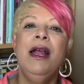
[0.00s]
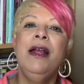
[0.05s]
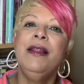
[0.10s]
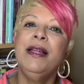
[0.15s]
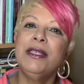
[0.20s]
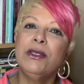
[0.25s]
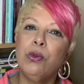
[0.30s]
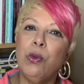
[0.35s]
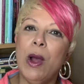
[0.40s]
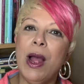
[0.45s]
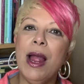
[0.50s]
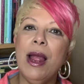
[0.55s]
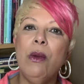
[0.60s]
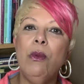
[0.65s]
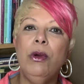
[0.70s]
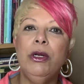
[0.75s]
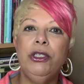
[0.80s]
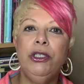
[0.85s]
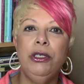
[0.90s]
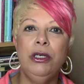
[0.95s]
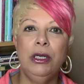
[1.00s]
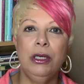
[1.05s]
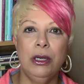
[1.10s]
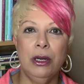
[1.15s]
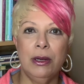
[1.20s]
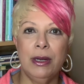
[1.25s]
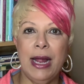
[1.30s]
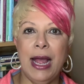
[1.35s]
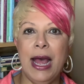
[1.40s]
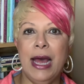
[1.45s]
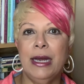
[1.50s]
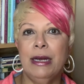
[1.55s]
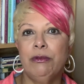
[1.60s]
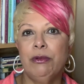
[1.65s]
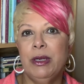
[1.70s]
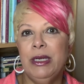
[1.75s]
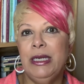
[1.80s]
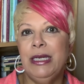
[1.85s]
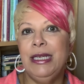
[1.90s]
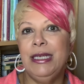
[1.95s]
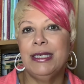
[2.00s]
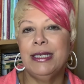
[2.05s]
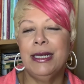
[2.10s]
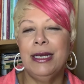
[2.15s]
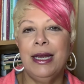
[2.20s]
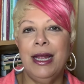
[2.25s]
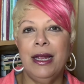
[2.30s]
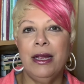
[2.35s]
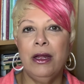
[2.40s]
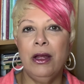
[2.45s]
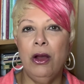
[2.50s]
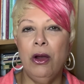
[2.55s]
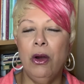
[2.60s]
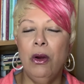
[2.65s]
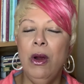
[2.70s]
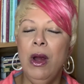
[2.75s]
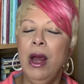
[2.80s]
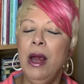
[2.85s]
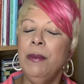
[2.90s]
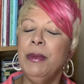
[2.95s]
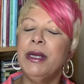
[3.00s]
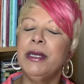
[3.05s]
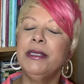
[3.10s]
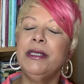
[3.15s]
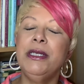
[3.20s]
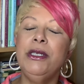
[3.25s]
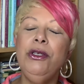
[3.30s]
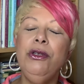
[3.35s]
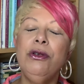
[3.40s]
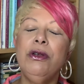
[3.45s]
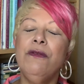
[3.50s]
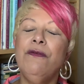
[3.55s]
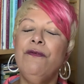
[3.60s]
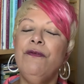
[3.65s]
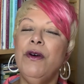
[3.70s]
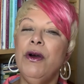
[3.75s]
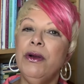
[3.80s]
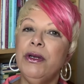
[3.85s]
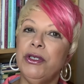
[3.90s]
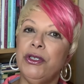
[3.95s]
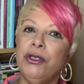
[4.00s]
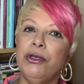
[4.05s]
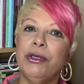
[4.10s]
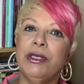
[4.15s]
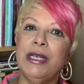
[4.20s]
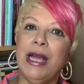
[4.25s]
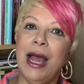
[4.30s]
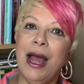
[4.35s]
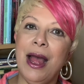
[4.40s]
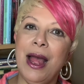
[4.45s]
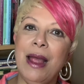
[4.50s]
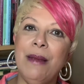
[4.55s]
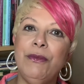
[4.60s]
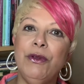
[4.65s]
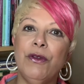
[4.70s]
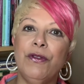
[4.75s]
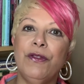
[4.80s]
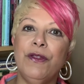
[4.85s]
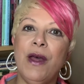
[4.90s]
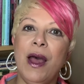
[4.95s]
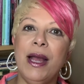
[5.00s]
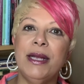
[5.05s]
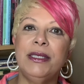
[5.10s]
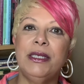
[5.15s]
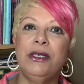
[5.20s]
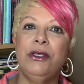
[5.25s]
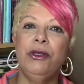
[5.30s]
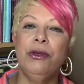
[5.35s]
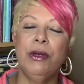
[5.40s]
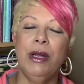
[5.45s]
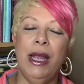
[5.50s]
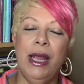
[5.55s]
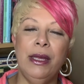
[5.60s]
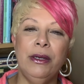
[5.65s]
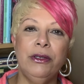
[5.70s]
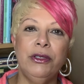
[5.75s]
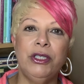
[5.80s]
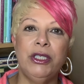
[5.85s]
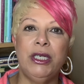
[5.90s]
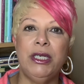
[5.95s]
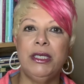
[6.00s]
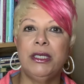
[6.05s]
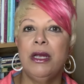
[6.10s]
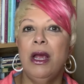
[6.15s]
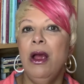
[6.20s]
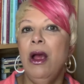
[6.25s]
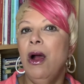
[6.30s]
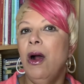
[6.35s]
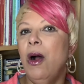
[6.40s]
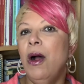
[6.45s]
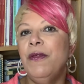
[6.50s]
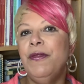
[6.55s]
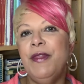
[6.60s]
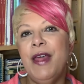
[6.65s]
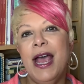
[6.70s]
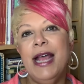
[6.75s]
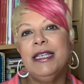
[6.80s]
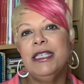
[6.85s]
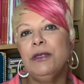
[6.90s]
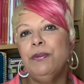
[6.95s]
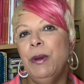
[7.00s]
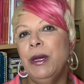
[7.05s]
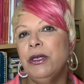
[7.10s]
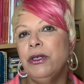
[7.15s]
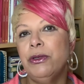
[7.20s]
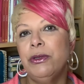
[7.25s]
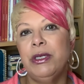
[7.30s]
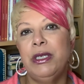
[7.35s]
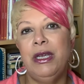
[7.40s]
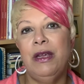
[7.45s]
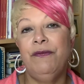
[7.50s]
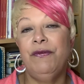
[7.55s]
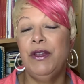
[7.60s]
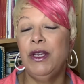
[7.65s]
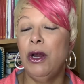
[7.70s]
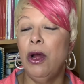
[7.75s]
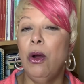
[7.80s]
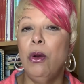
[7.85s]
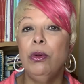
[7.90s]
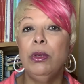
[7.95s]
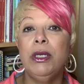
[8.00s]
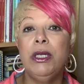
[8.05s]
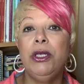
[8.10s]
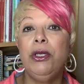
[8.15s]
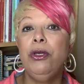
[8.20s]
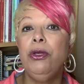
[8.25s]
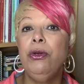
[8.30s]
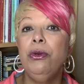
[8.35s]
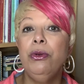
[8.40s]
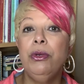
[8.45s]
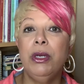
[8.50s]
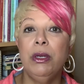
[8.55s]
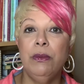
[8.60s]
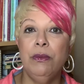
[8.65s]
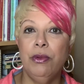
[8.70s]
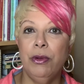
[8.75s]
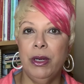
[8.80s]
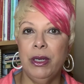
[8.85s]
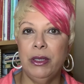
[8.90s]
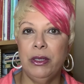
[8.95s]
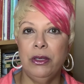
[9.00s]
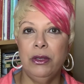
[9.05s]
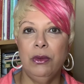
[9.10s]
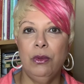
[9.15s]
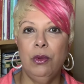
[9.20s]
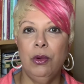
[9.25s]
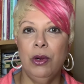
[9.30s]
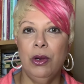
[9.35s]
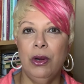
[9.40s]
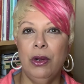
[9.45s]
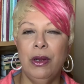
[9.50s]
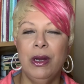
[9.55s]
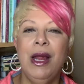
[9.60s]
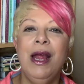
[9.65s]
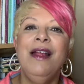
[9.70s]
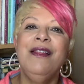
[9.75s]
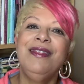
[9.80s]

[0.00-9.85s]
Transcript: That's why I want you to learn how to release and let go, because then you can focus your time, your thoughts, and your energies on that special gift that only you can bring to the world.